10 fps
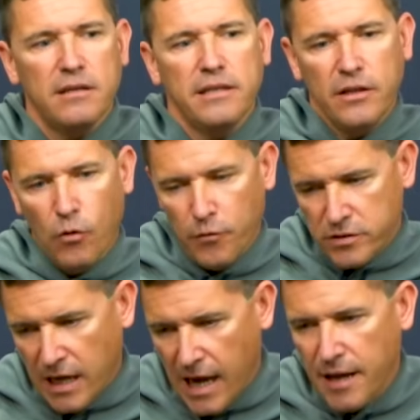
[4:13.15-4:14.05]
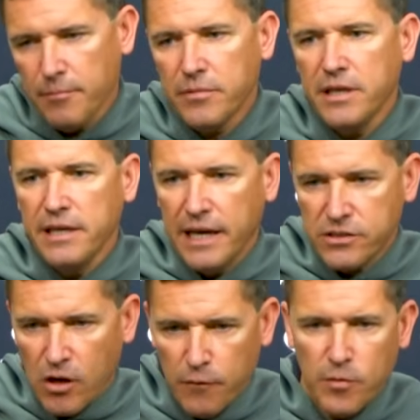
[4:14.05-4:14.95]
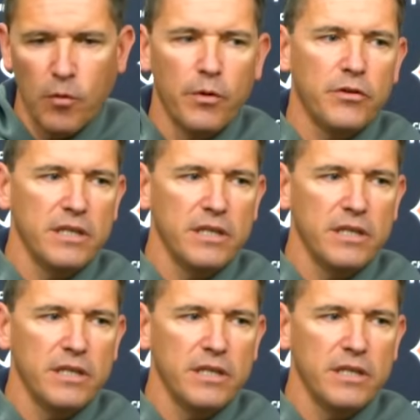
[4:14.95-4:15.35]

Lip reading: And then over time, he gets comfortable with it.